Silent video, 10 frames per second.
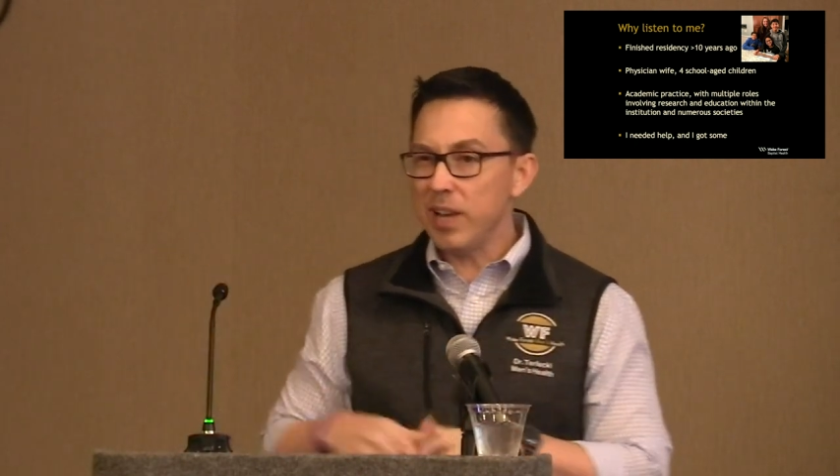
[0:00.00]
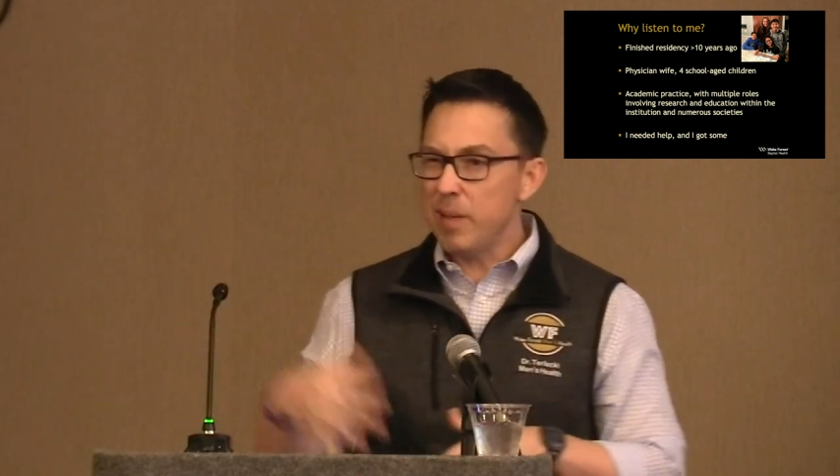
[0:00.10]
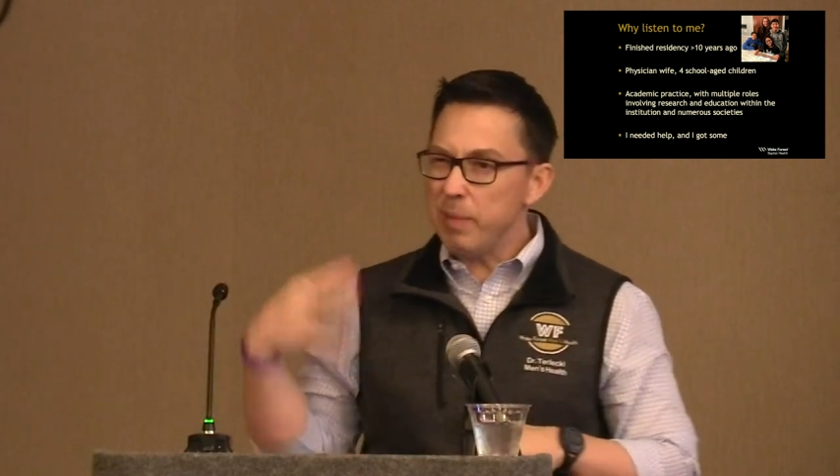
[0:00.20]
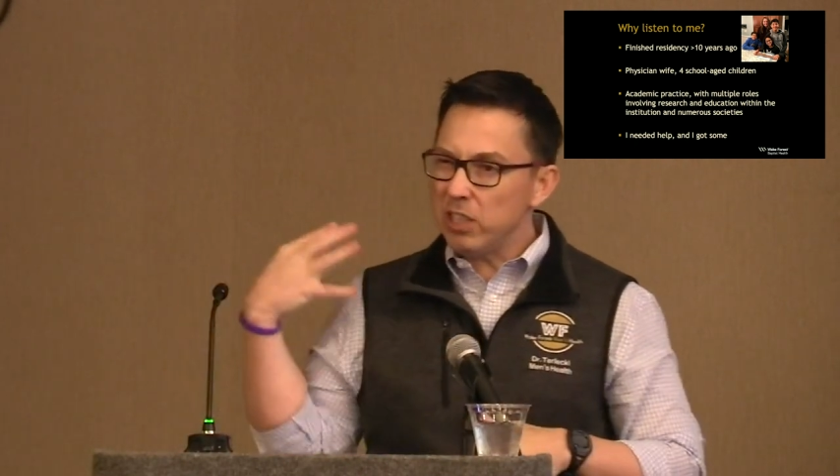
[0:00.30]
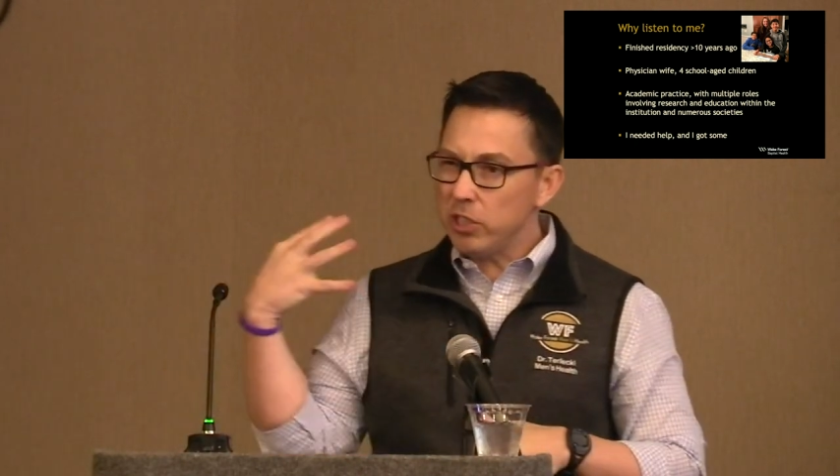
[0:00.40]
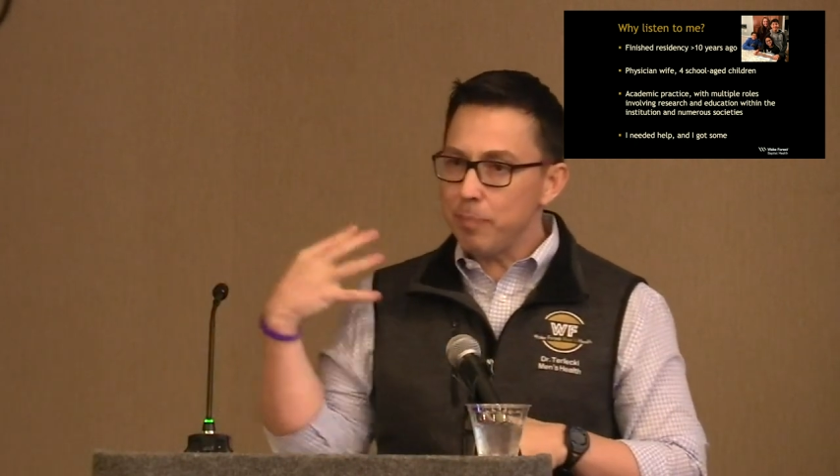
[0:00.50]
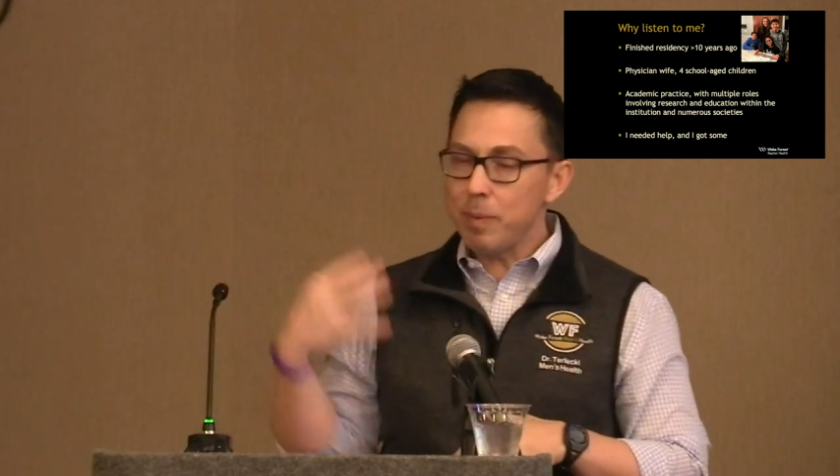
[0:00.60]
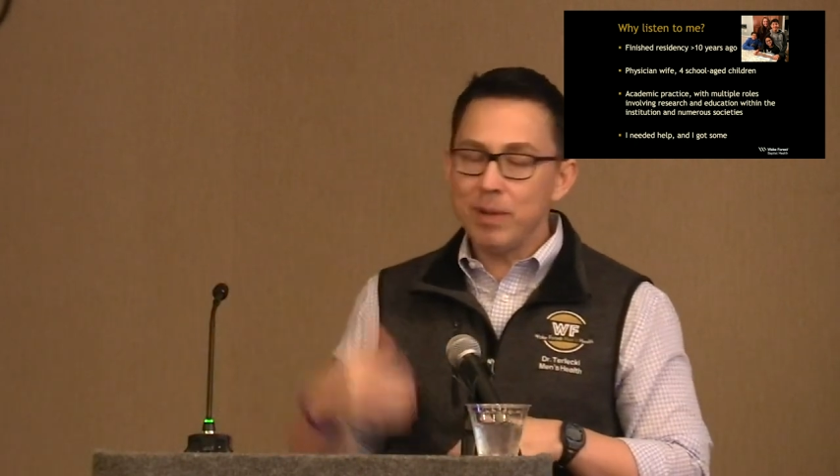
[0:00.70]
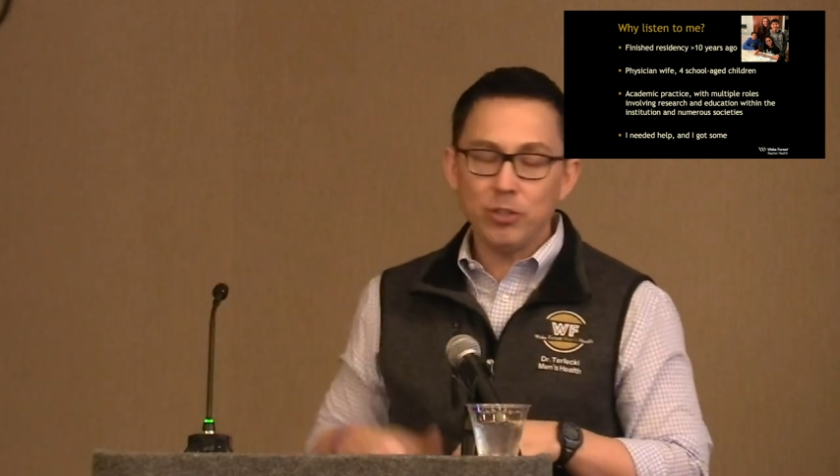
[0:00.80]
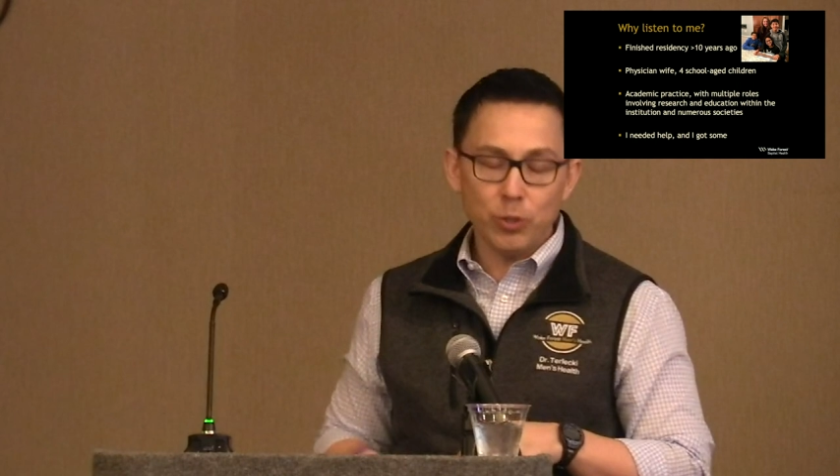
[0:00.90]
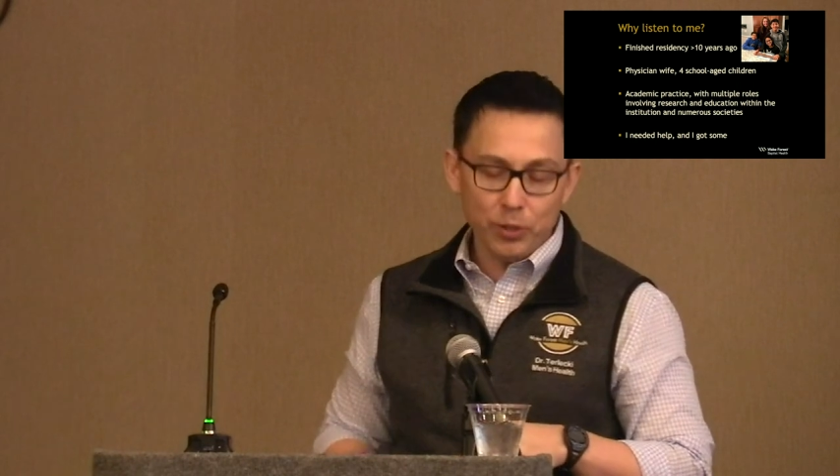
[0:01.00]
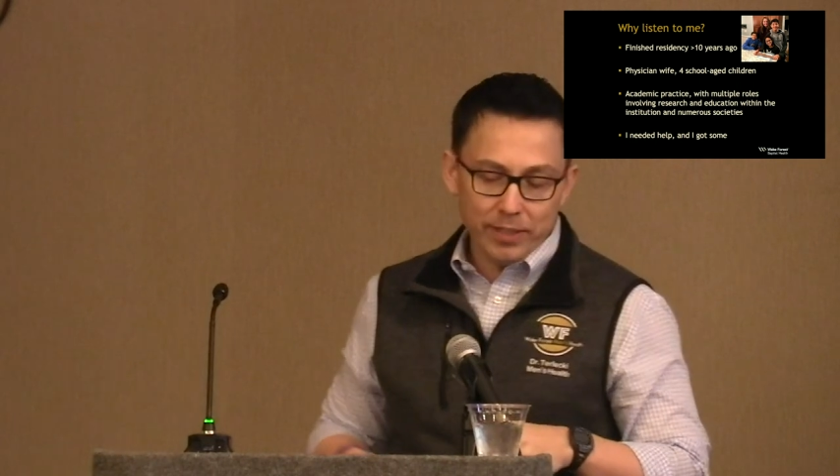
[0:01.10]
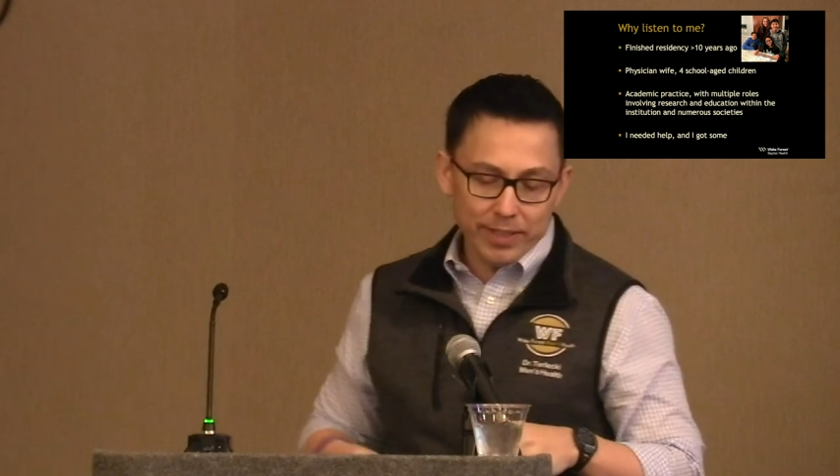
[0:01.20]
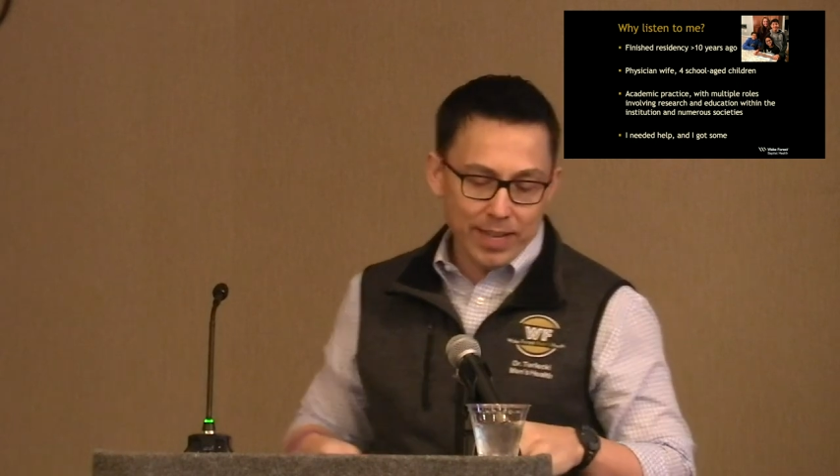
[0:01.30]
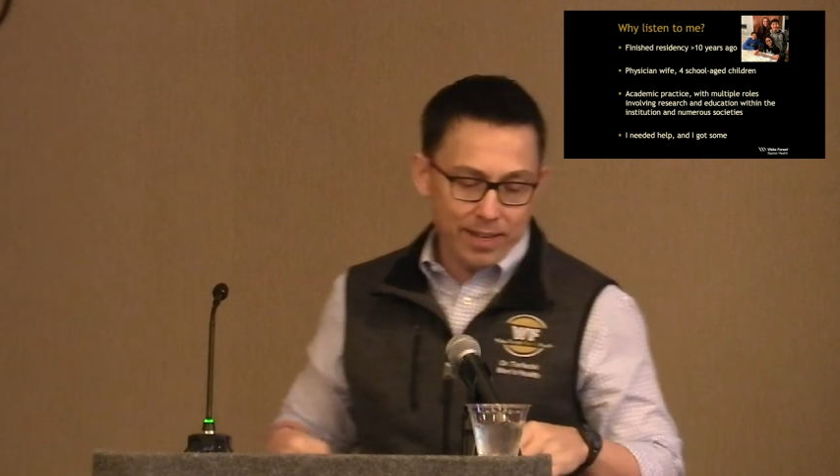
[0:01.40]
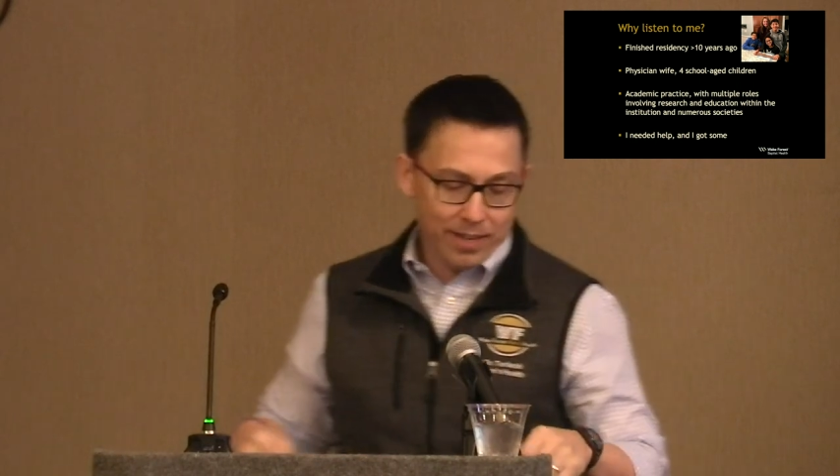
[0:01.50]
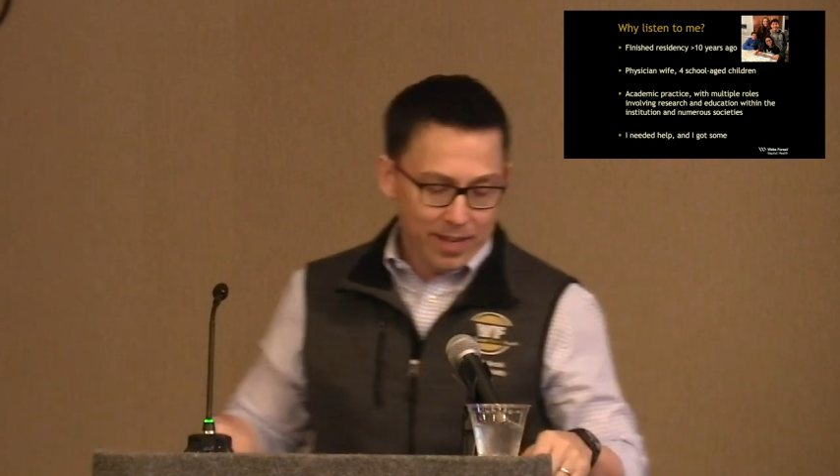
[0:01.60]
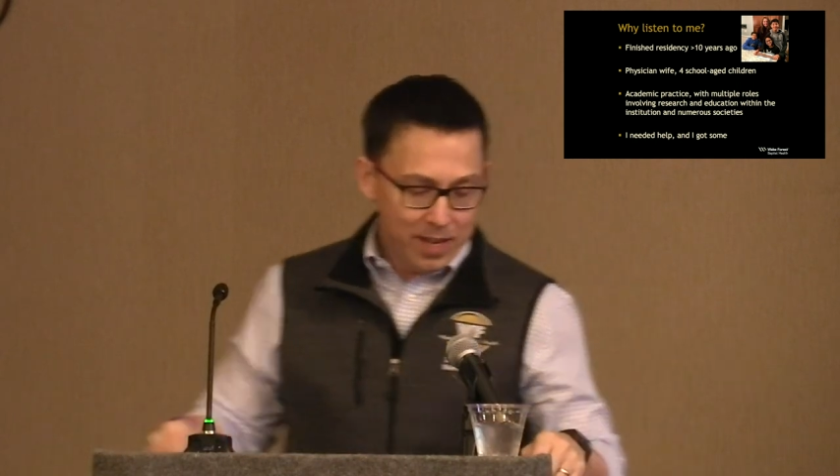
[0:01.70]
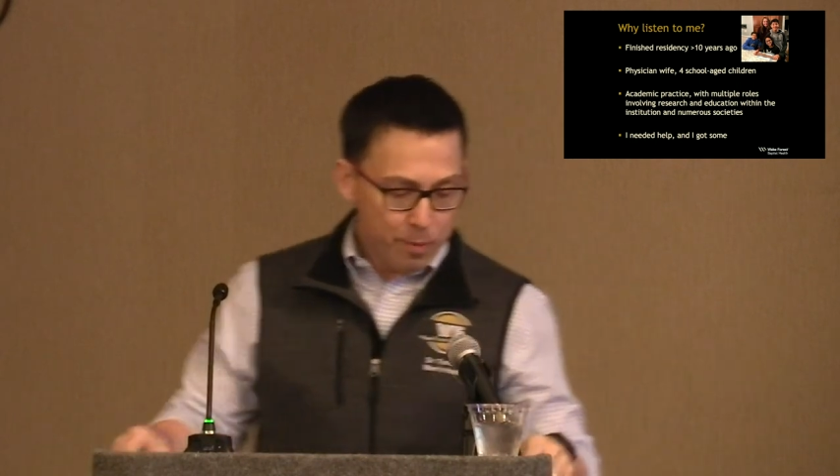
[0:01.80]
So I had a big chip on my shoulder to kind of